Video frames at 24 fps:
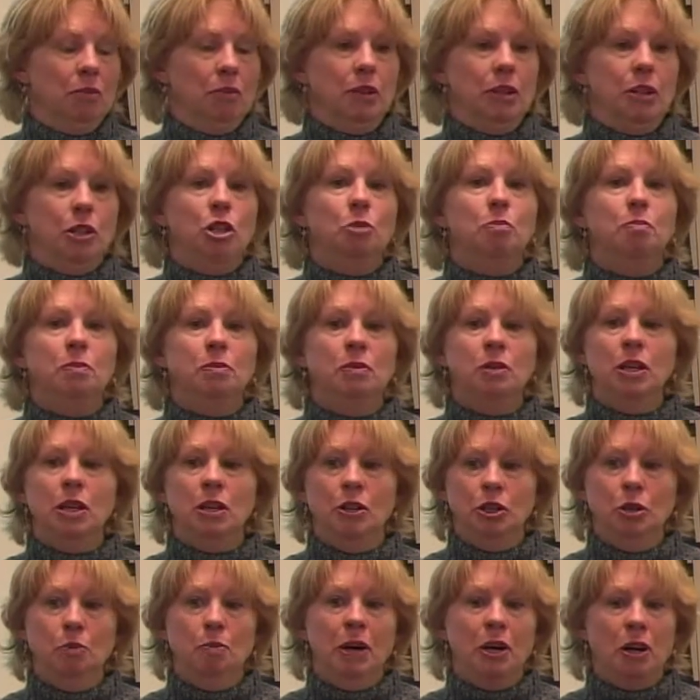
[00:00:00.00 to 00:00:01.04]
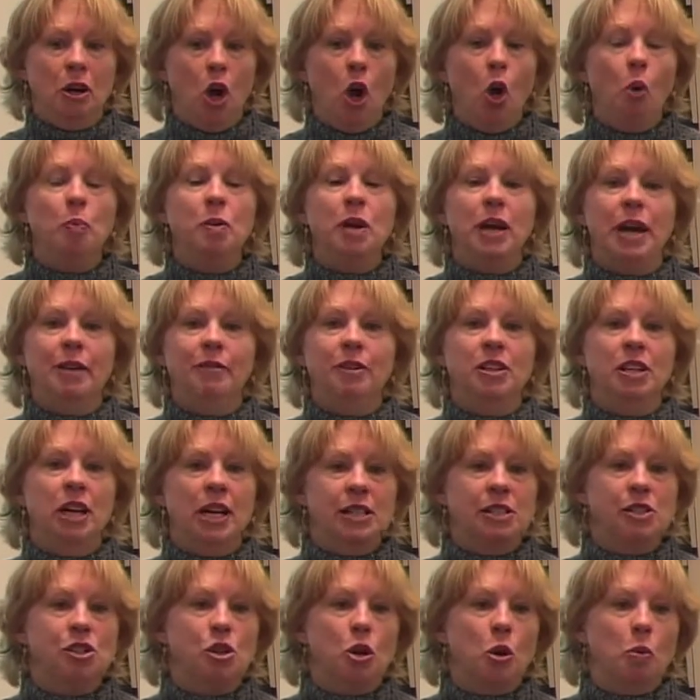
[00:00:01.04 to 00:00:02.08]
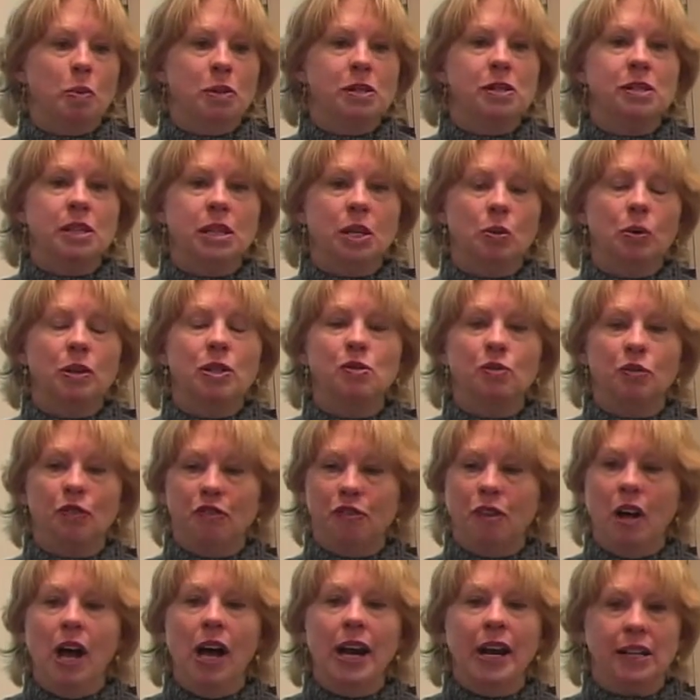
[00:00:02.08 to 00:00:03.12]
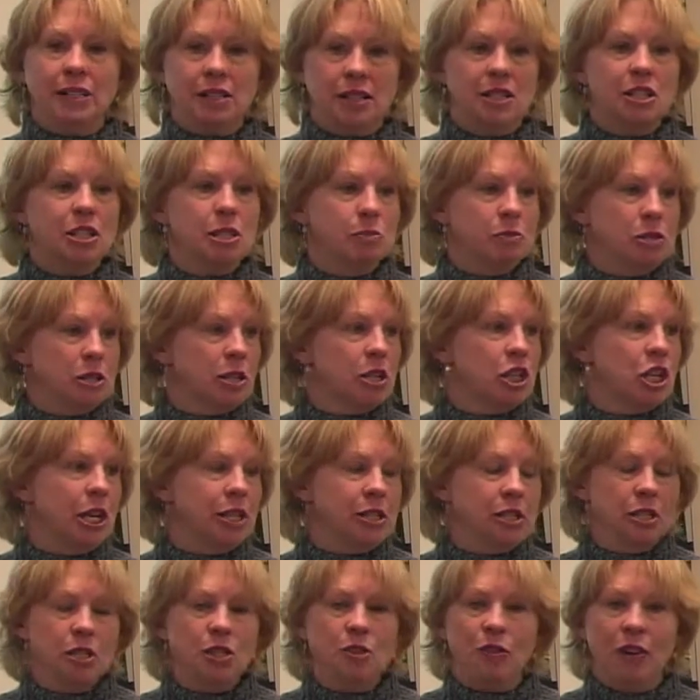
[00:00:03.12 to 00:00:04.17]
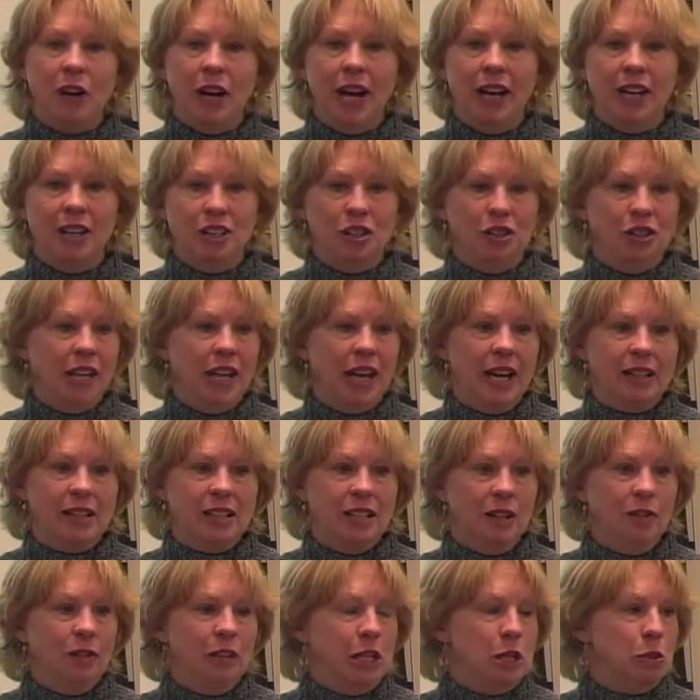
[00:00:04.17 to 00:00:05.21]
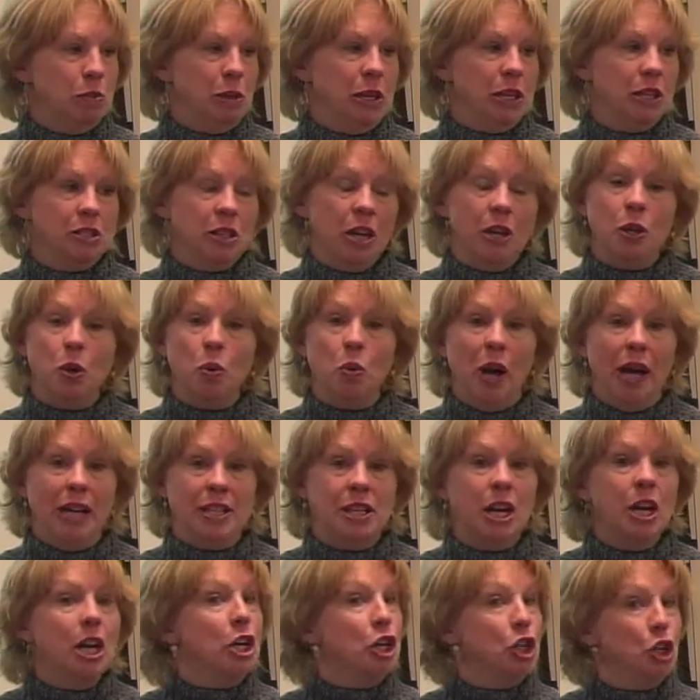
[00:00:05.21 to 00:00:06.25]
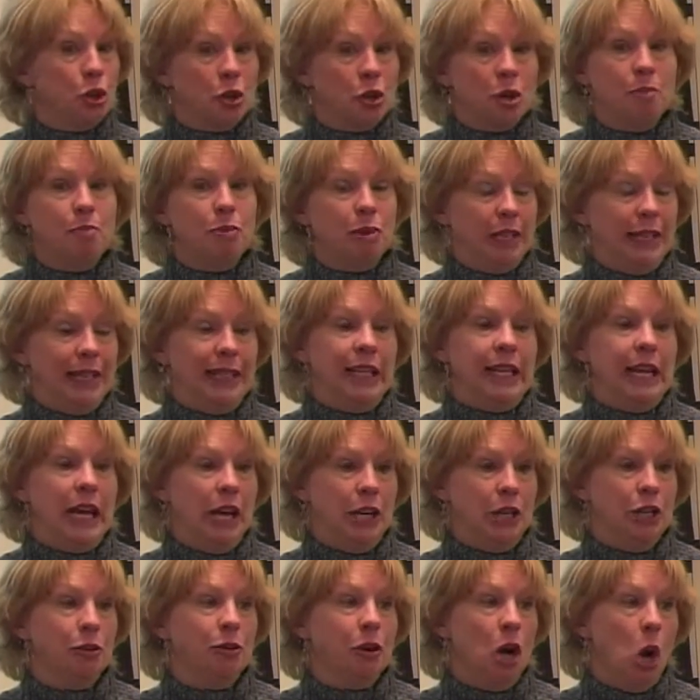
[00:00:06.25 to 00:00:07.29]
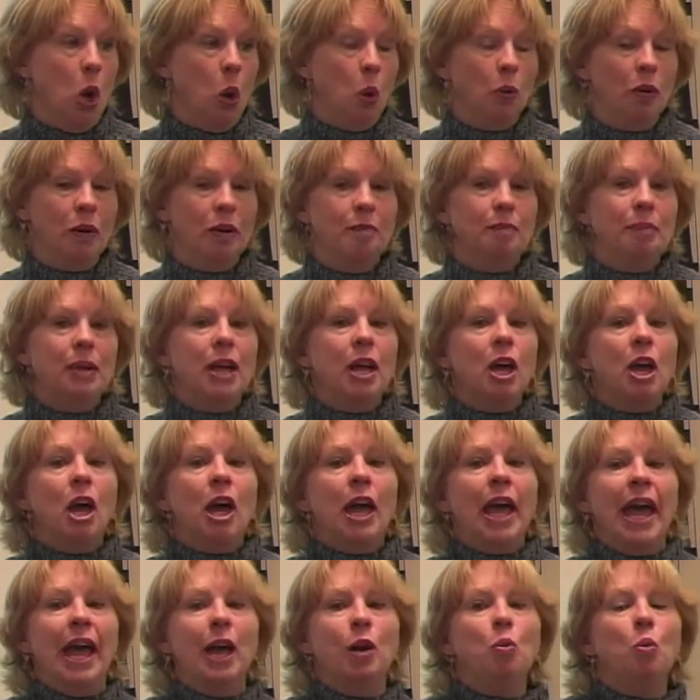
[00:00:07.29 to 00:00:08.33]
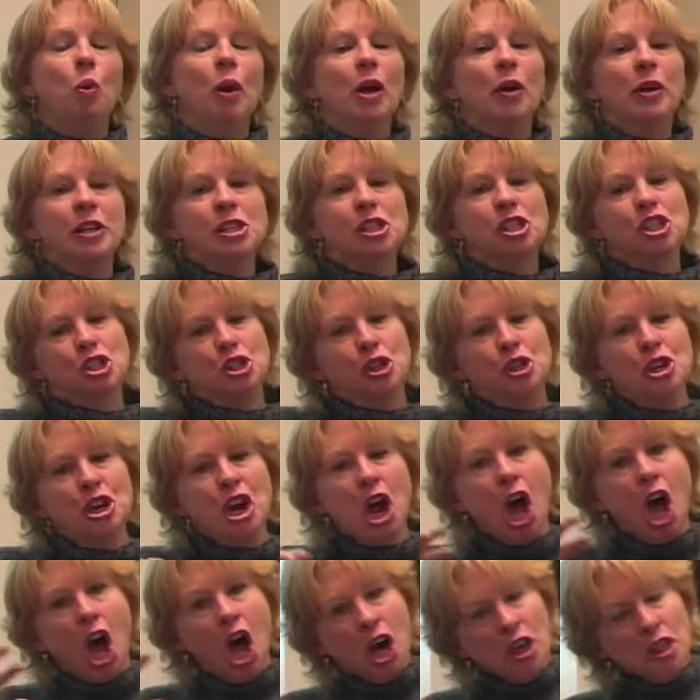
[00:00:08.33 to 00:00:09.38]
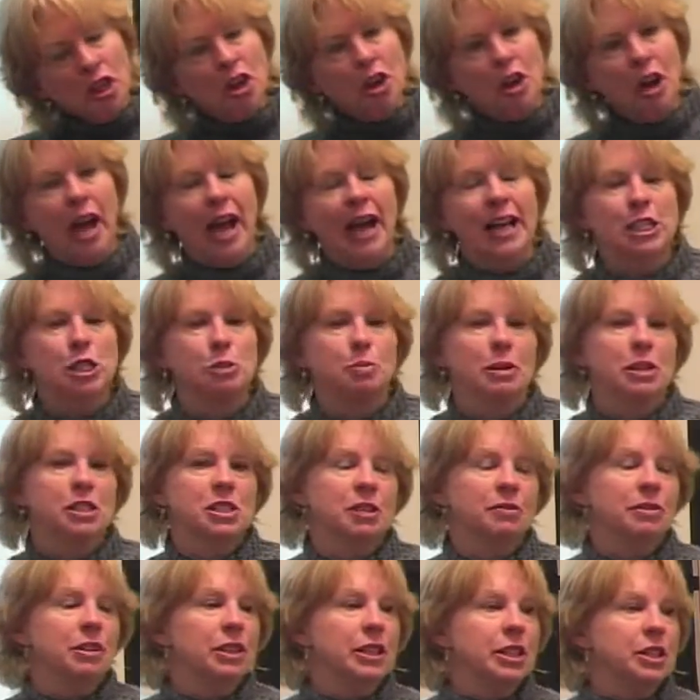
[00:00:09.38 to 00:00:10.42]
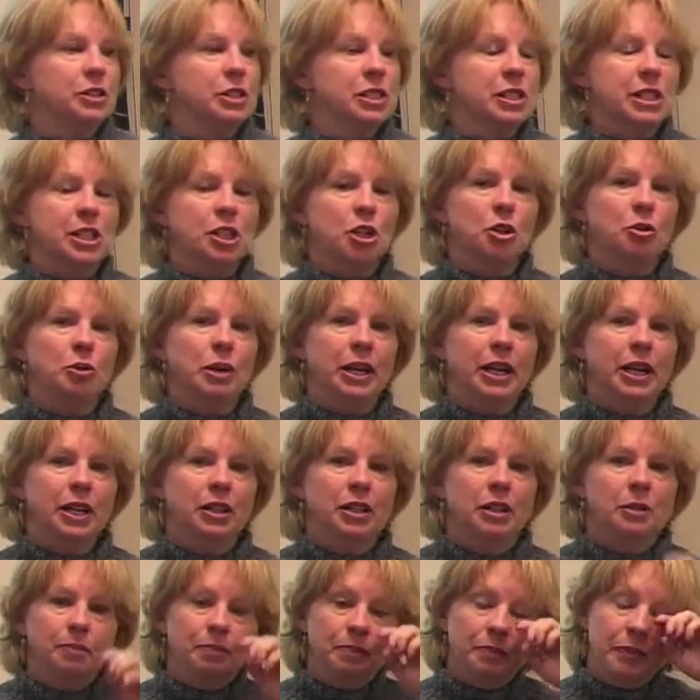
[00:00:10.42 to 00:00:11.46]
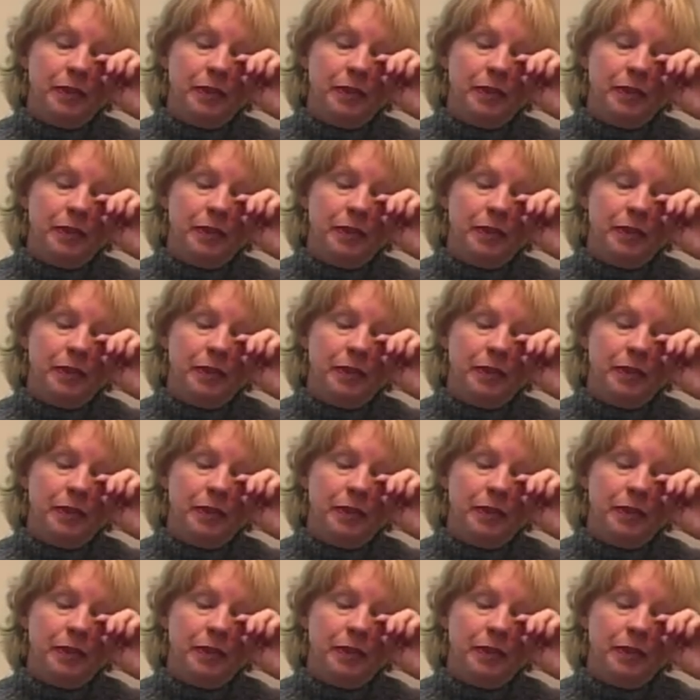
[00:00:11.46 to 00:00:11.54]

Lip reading: you better hope you have a nice scope and sequence for phonics and some suggestions for how to do the activities, because otherwise you're completely on your own. And whereas certain other aspects of the literacy curriculum